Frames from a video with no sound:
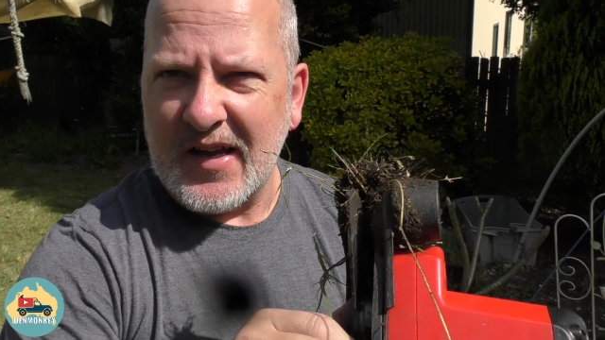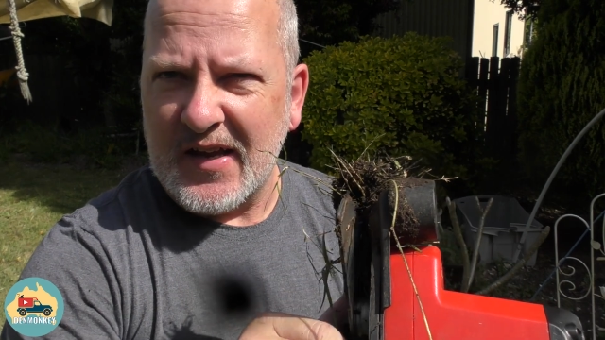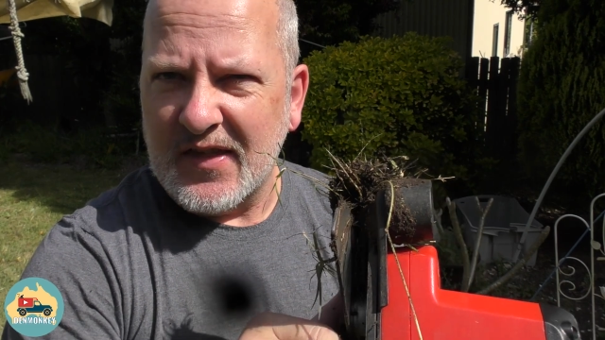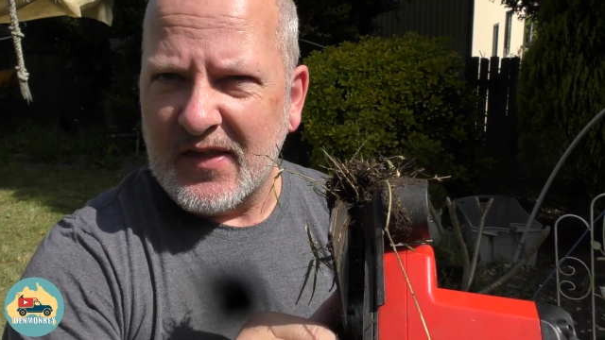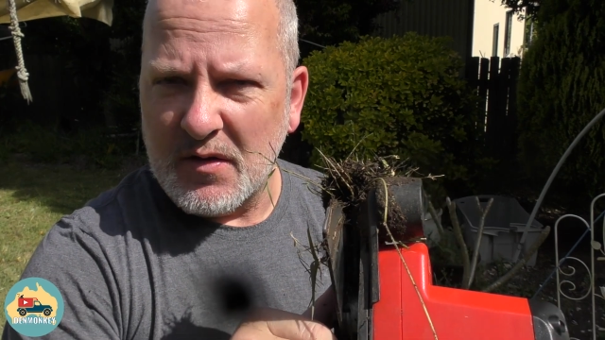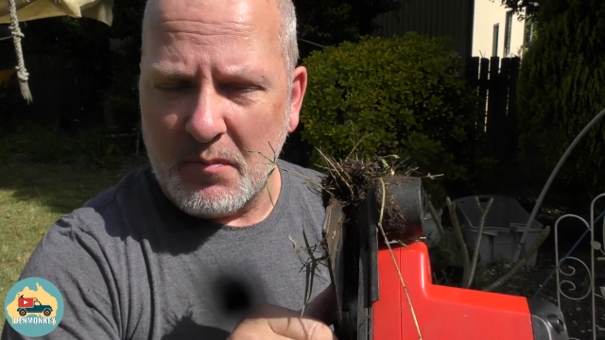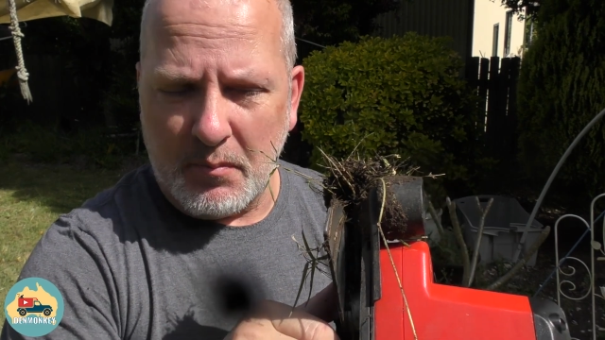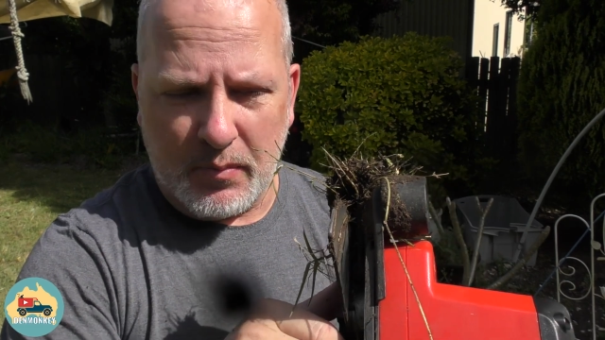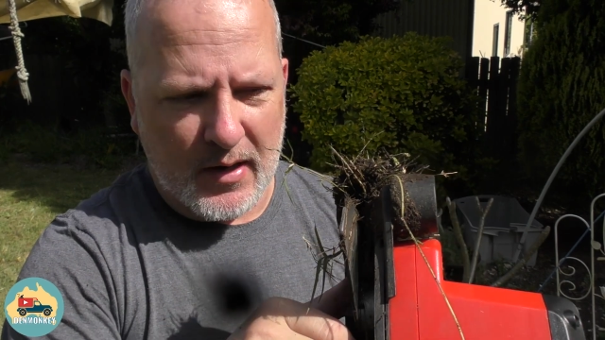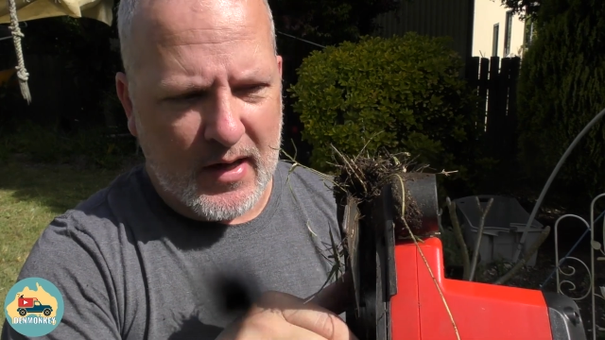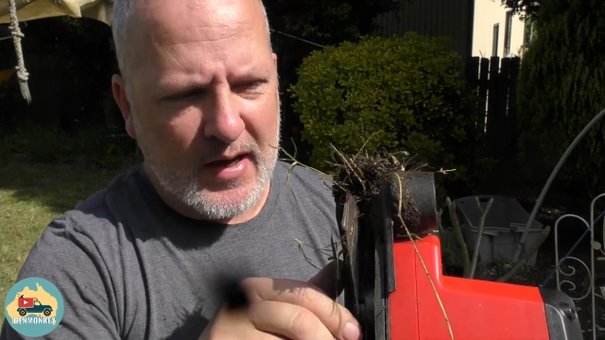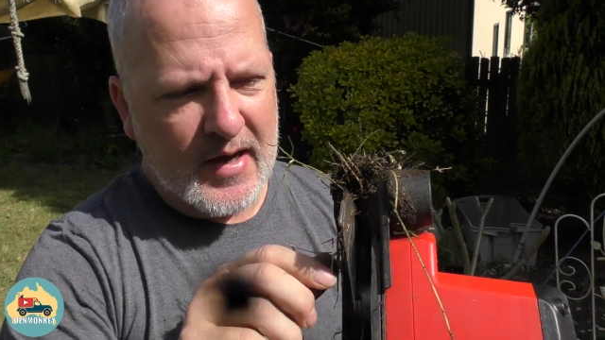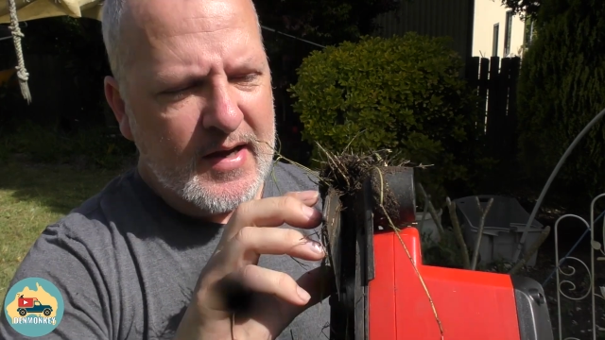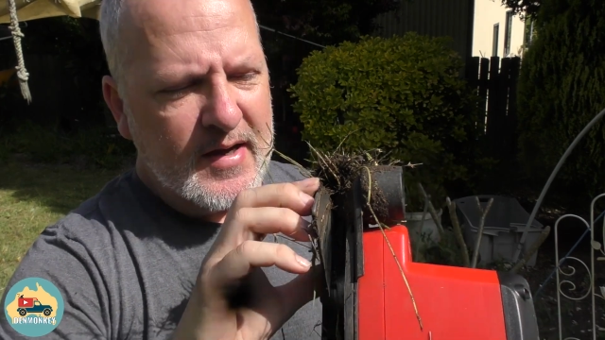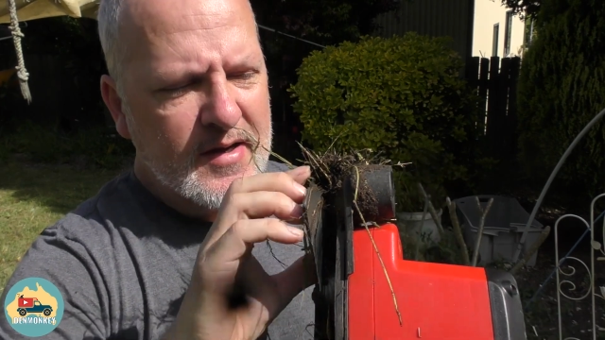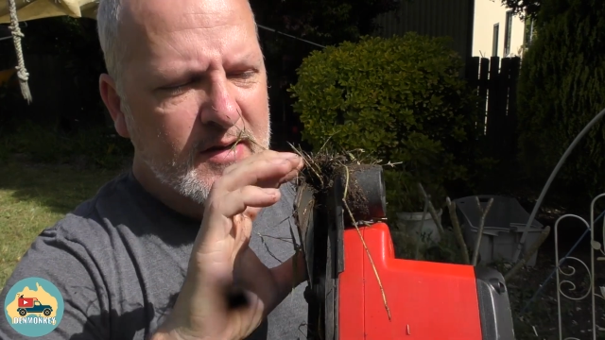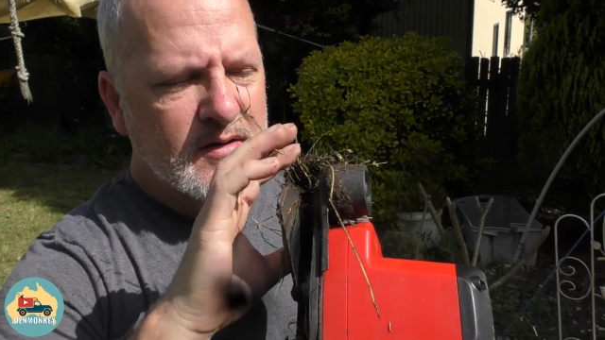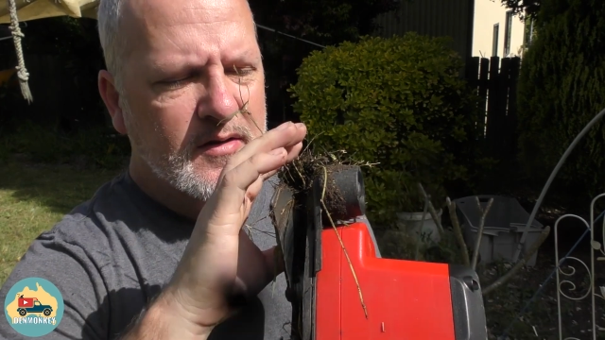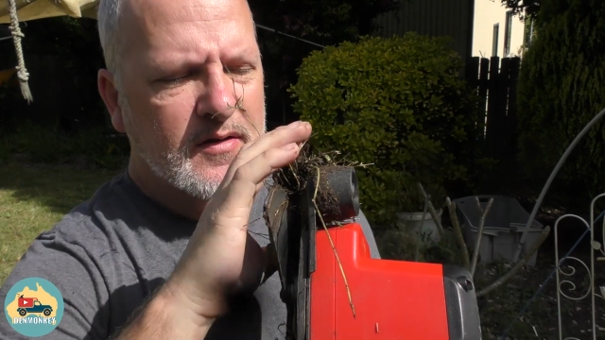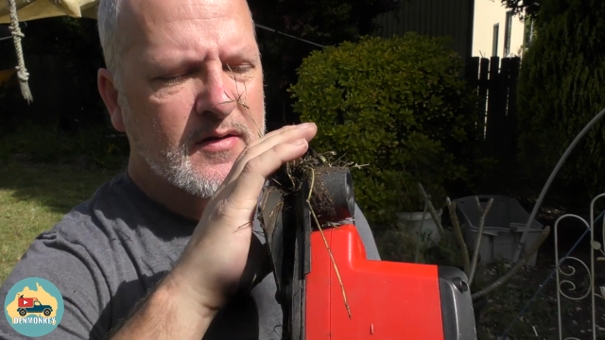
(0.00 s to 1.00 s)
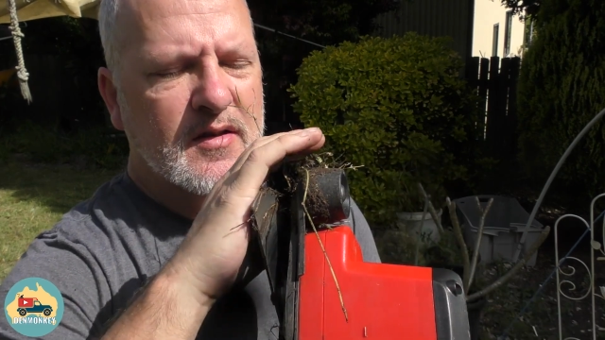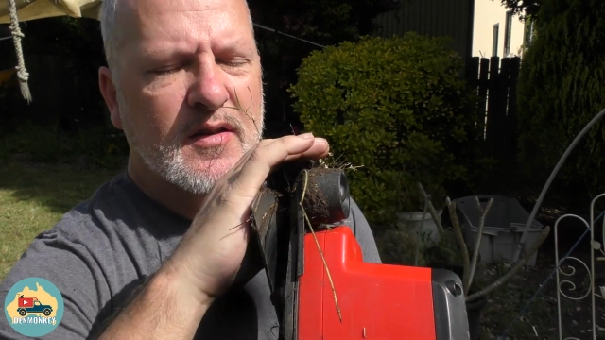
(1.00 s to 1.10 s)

in the blade.